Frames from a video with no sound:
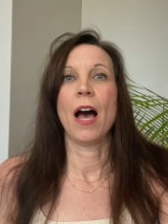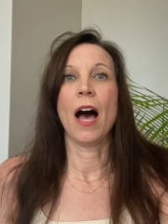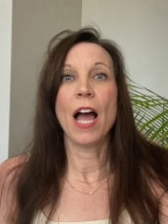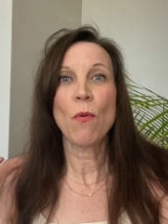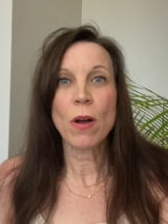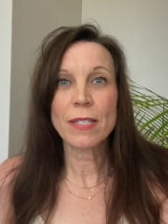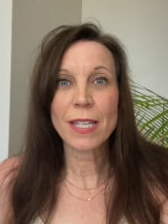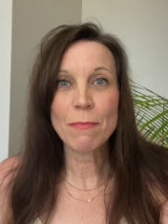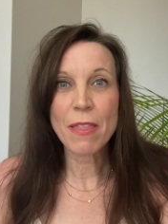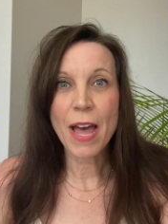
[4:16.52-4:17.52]
I want
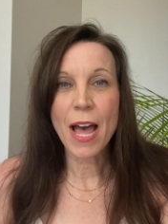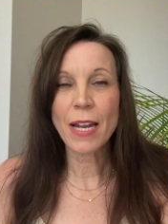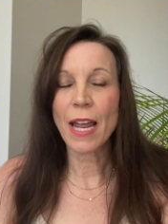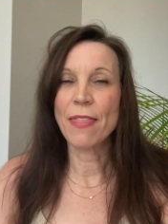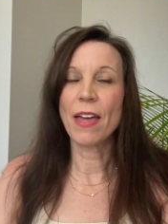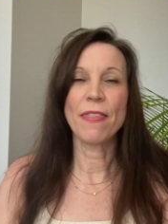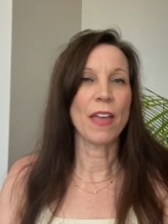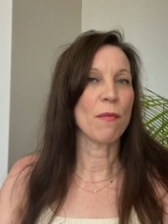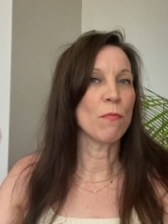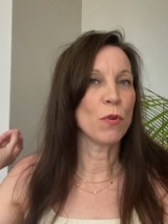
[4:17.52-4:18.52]
some of that. And then
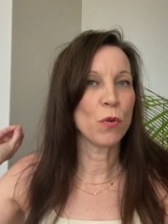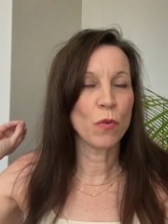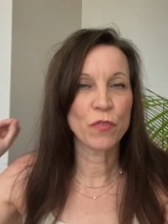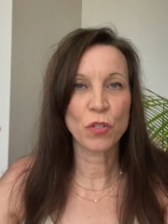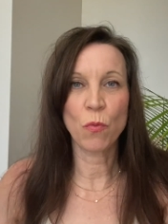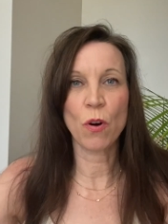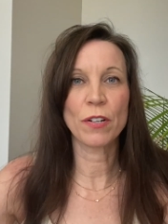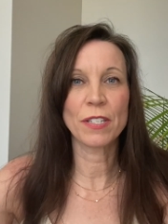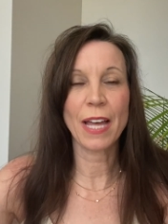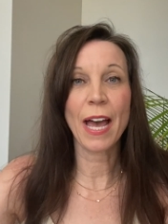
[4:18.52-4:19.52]
they move
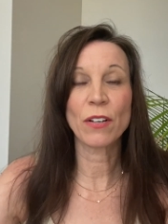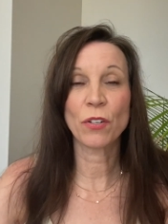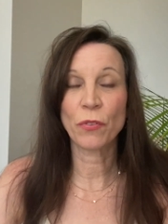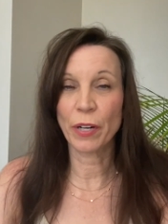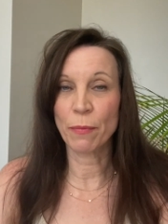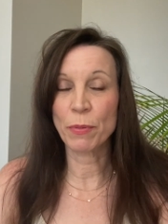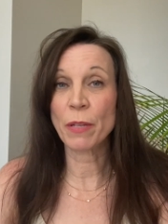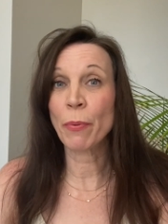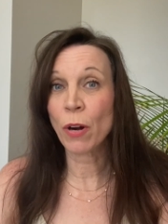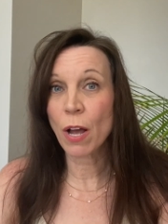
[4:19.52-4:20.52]
towards that career. But the
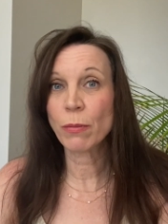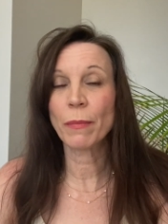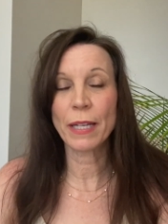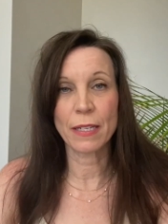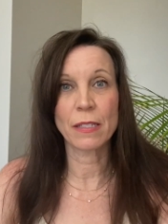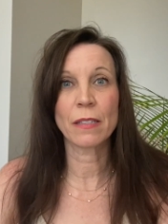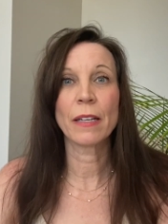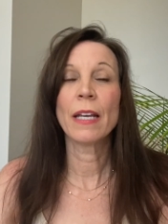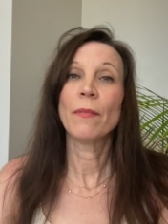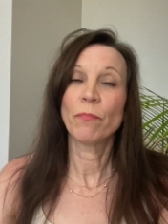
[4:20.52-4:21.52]
problem is,
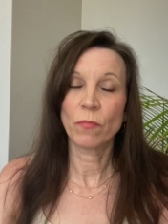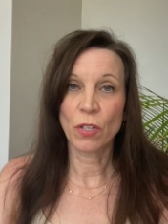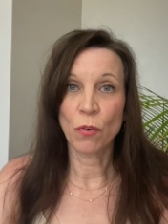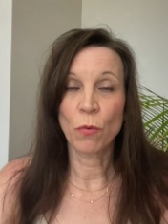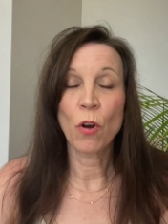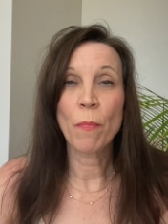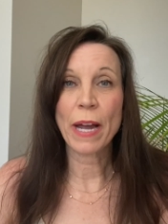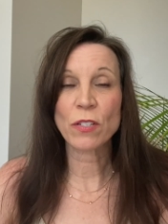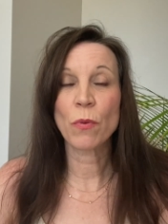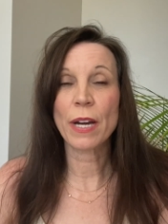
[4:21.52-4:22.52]
you know, go
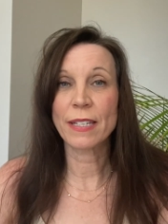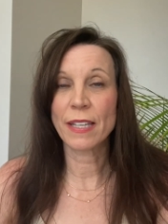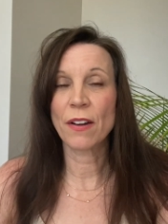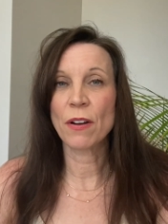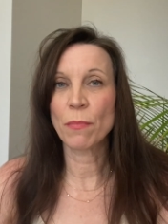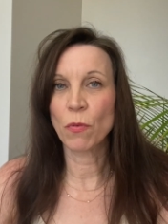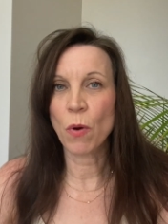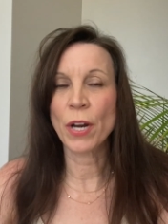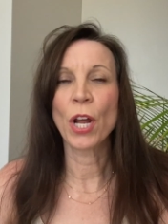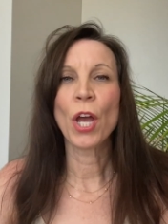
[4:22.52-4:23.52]
back to what I said in number
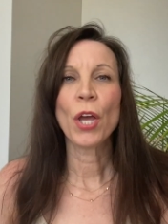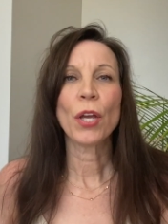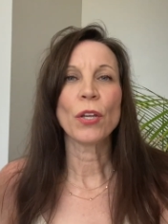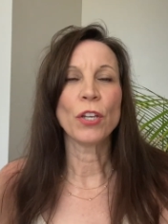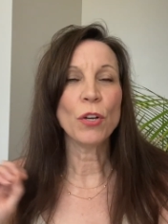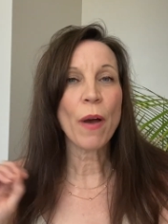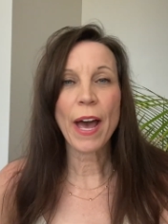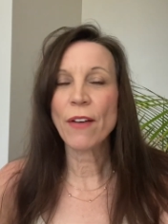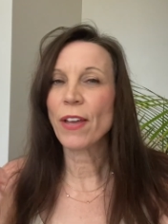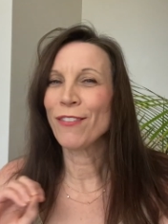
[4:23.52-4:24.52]
one, you
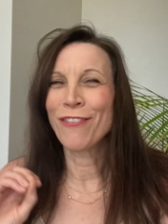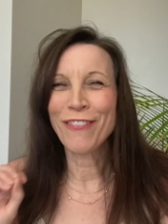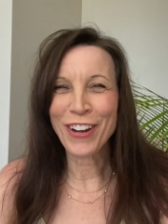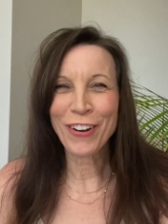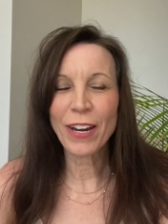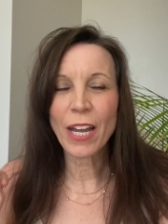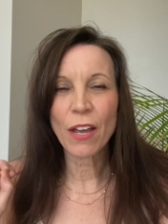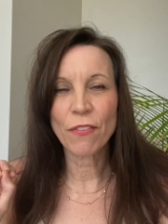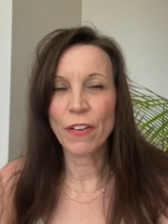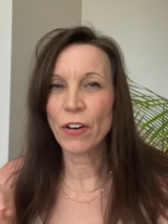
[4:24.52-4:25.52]
have a very,
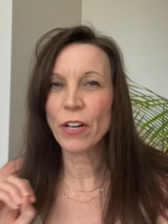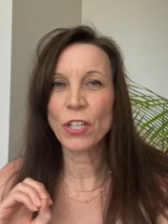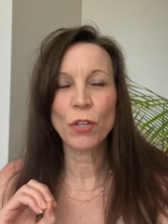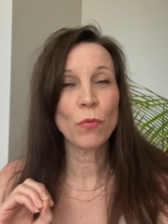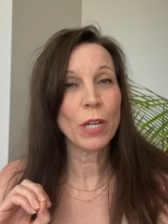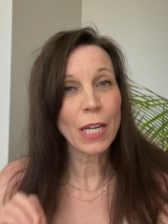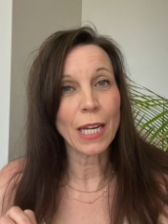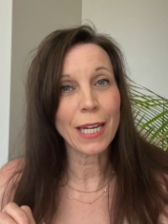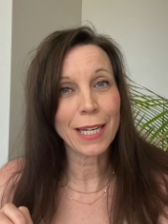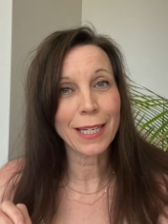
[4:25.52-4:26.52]
very
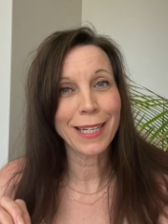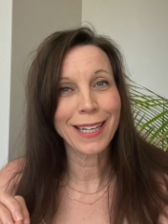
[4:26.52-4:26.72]
unique